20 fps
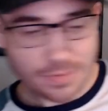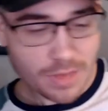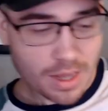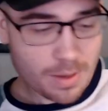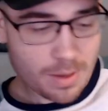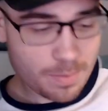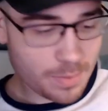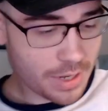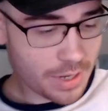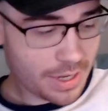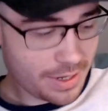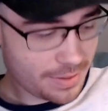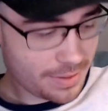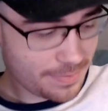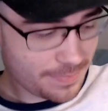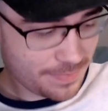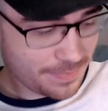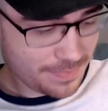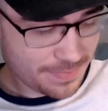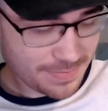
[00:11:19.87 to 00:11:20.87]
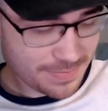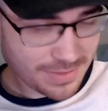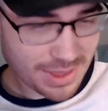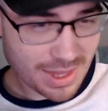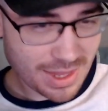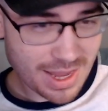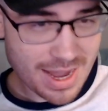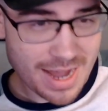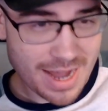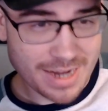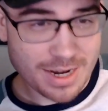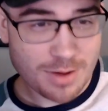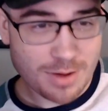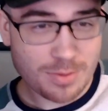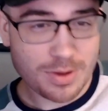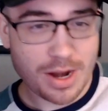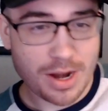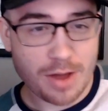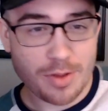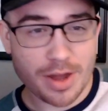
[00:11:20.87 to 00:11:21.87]
But I
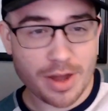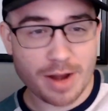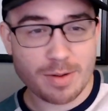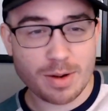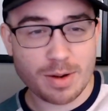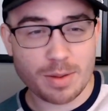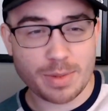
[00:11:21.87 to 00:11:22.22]
don't know that I want